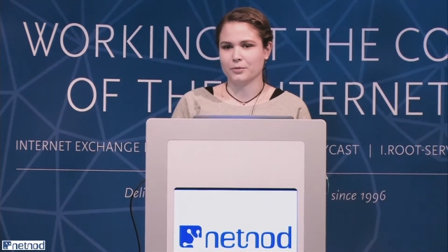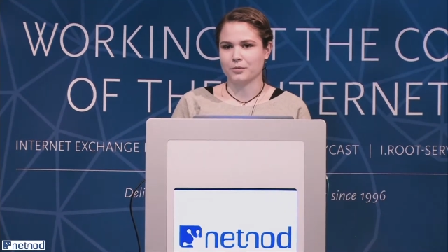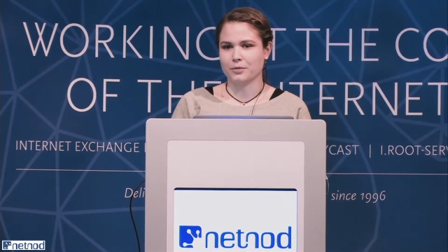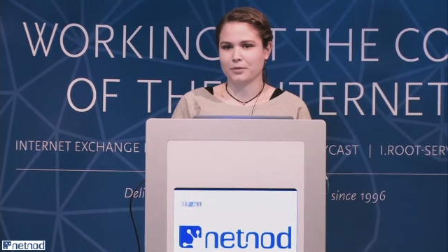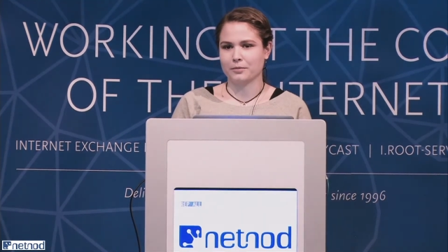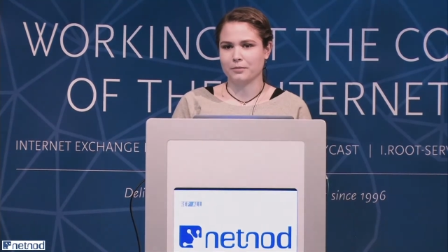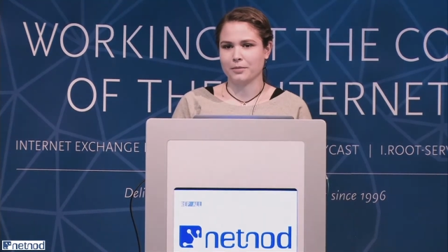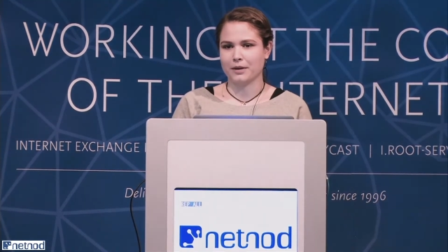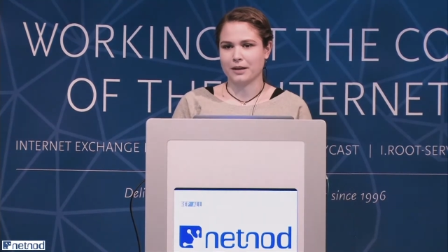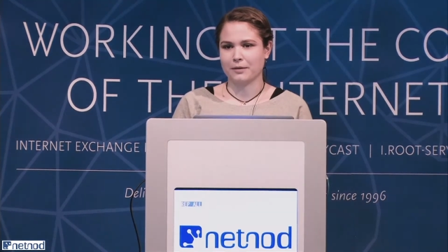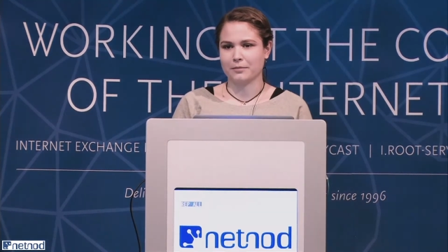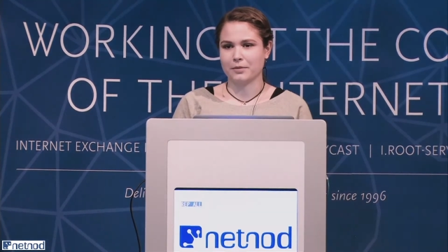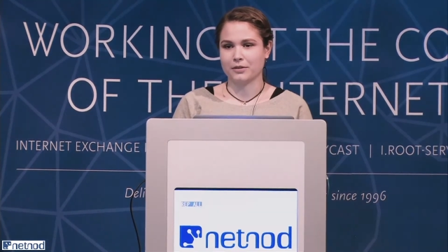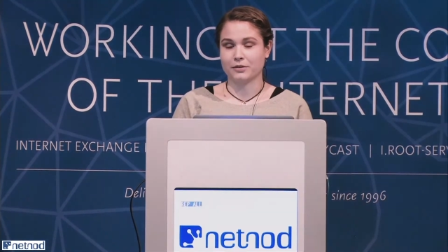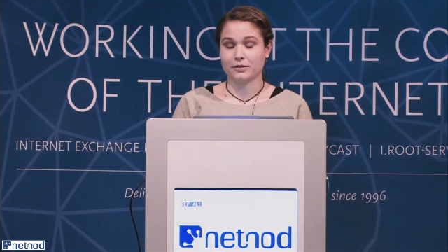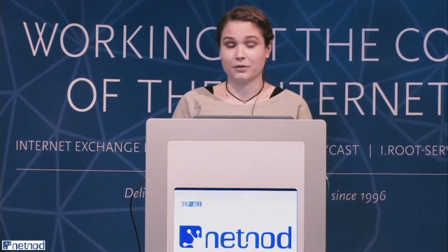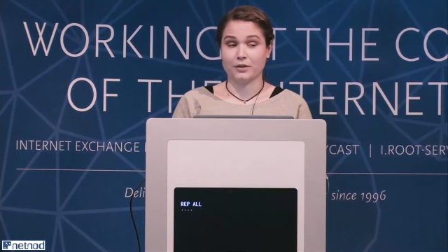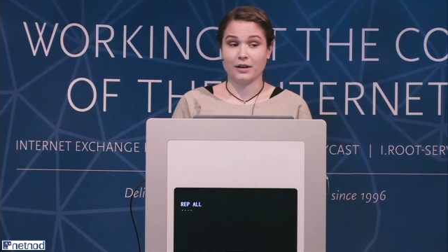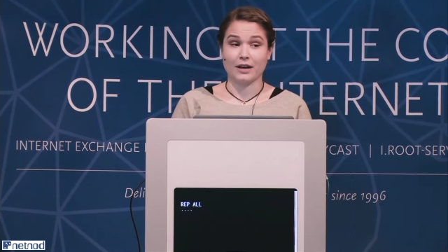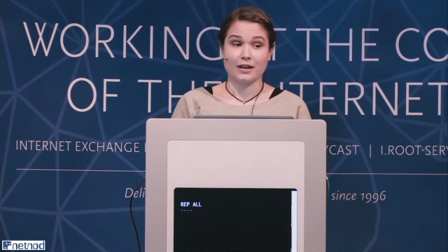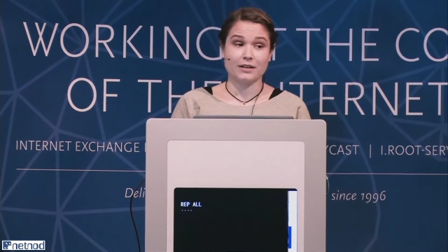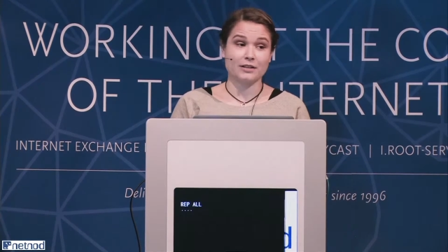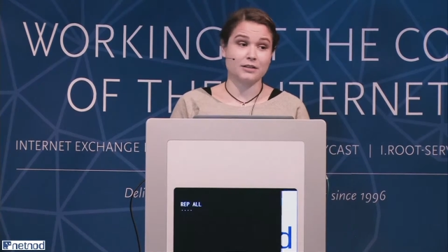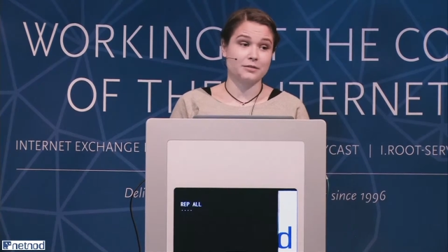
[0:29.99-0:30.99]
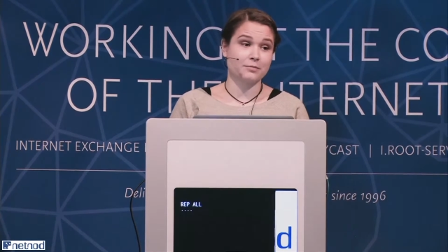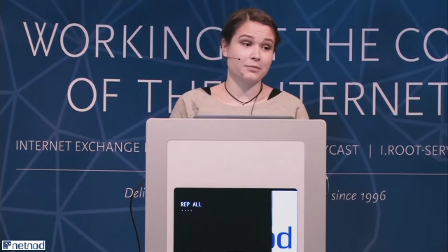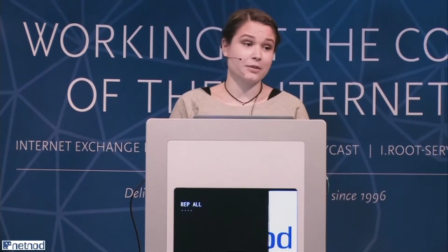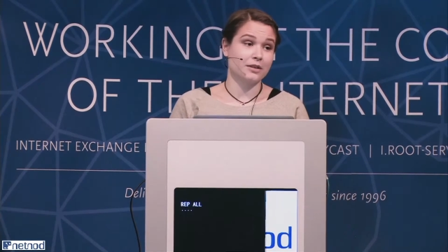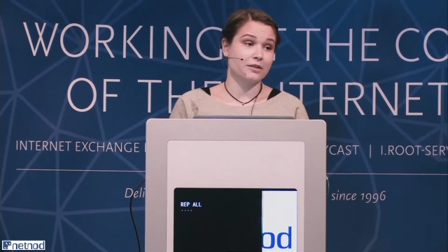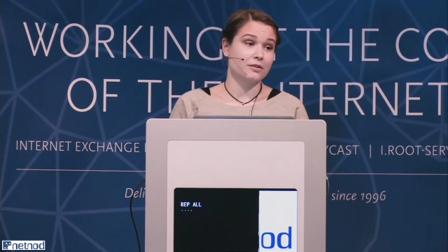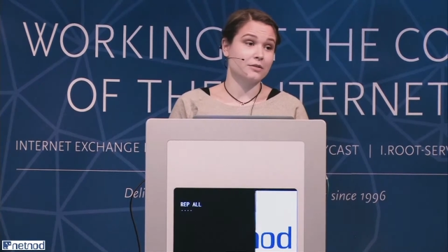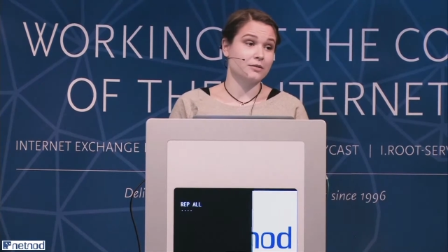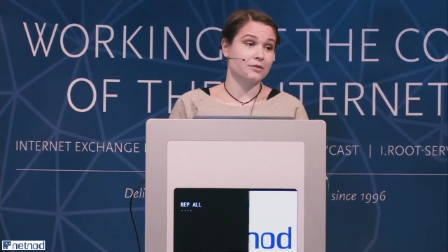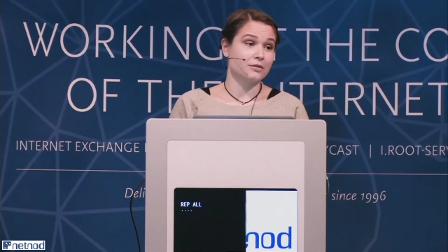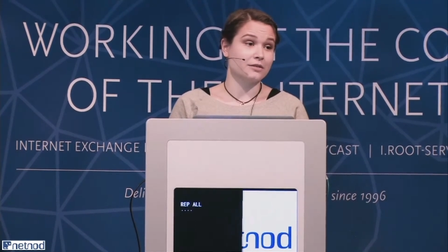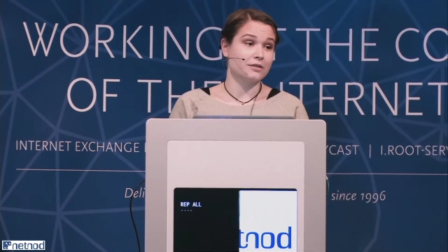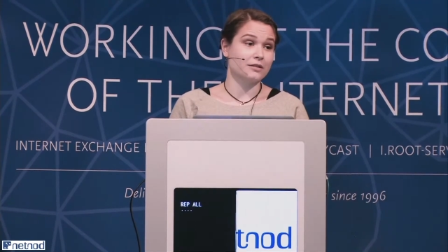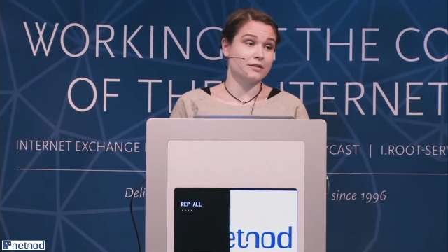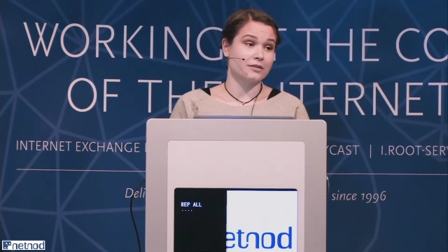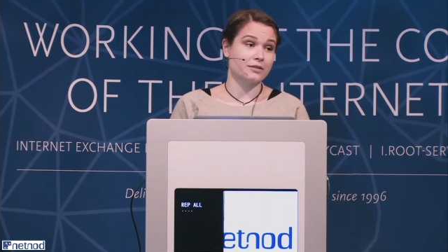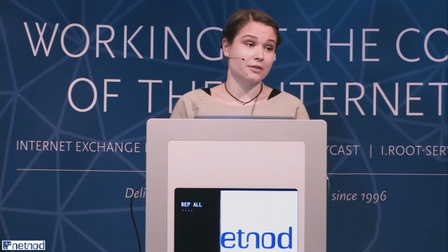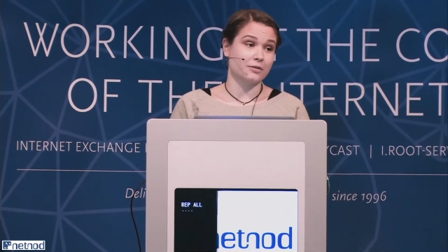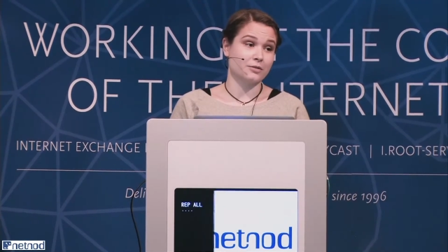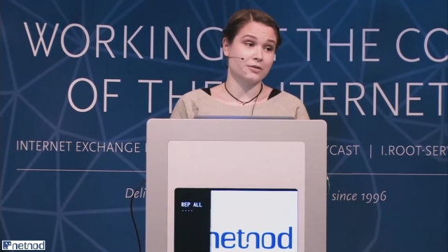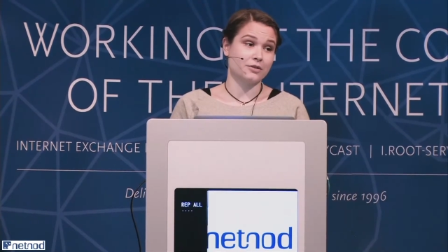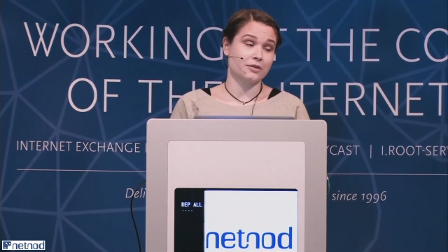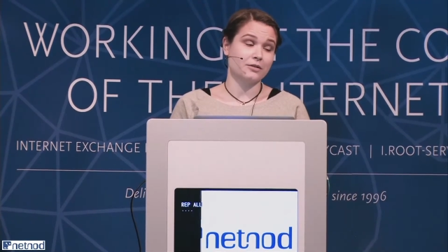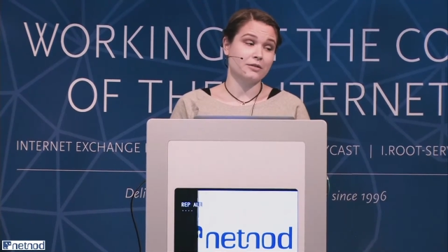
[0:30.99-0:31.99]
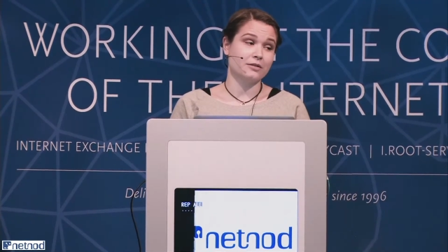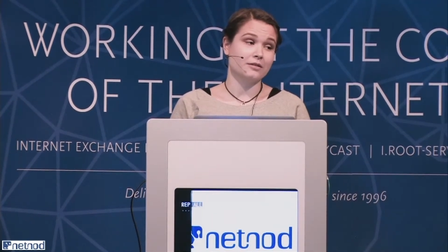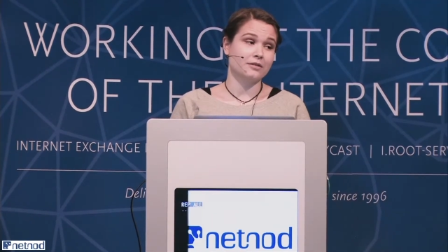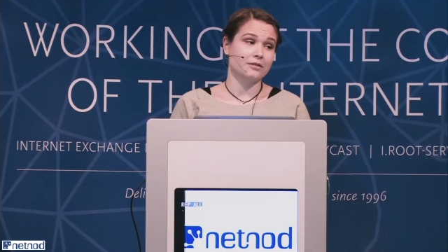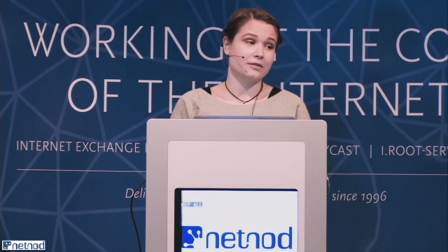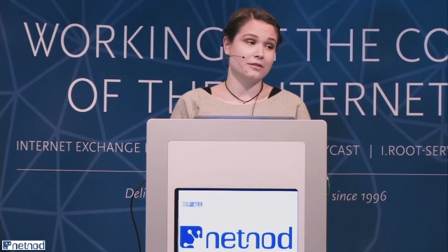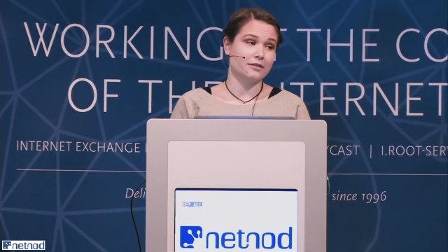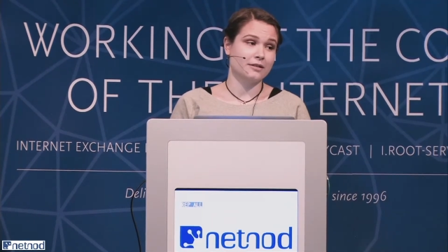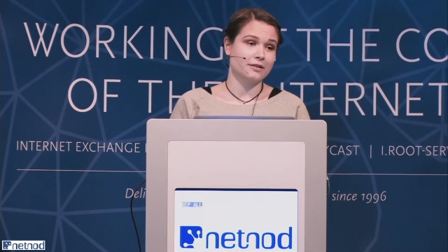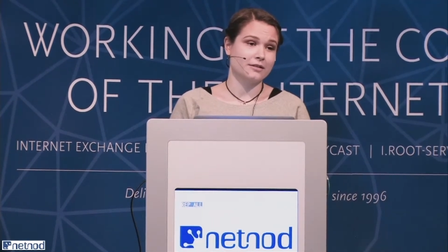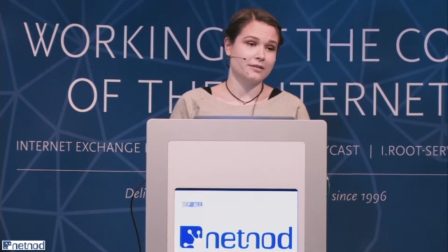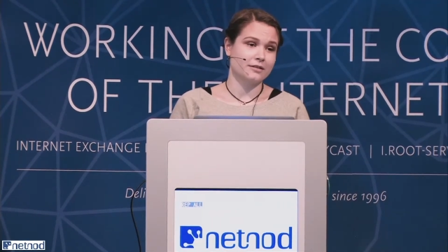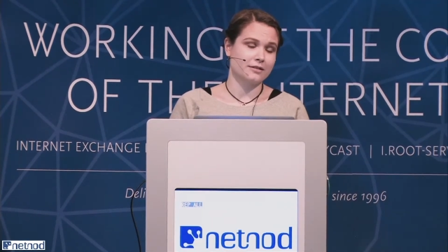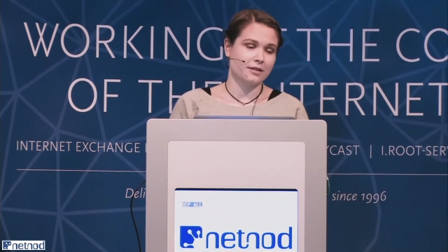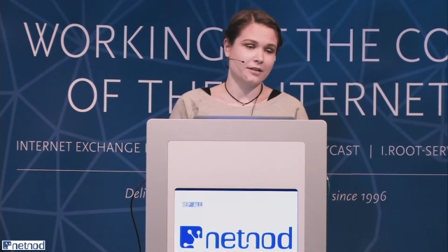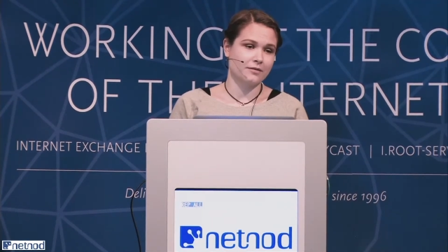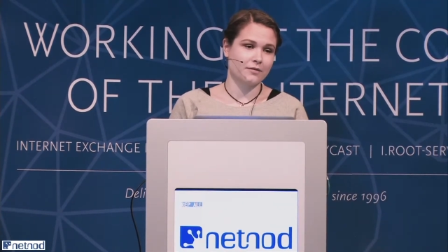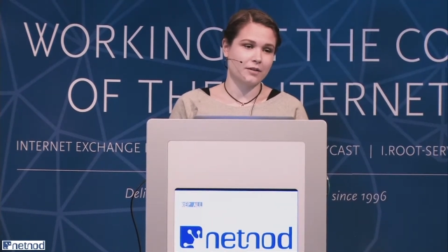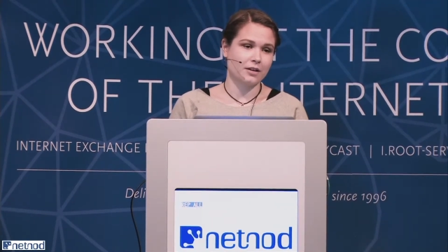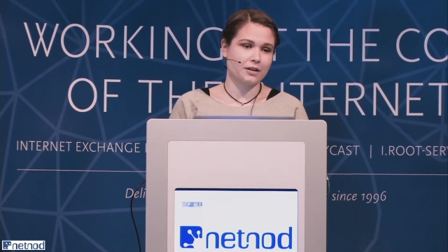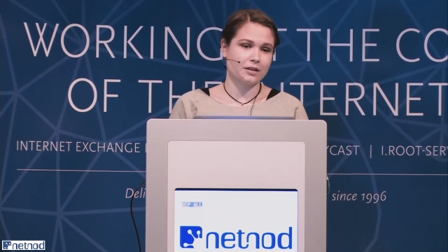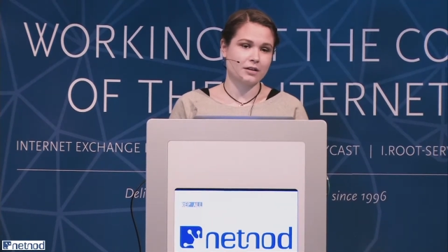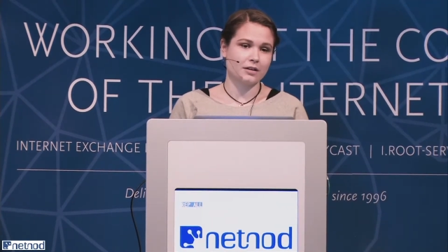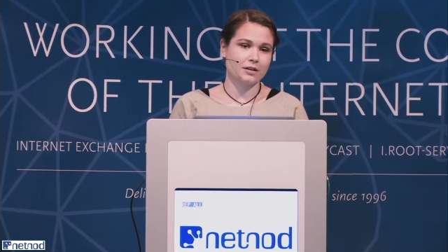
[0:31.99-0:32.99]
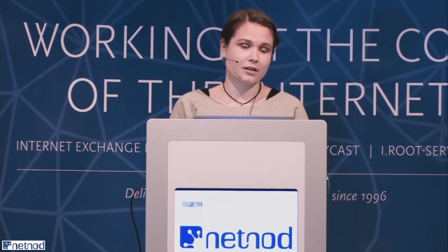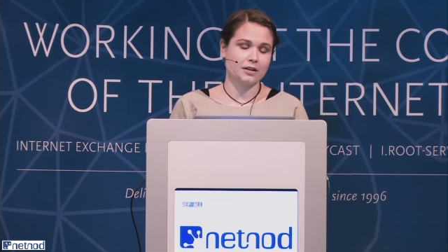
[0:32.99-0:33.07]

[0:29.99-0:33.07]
will be able to catch me during the social this evening,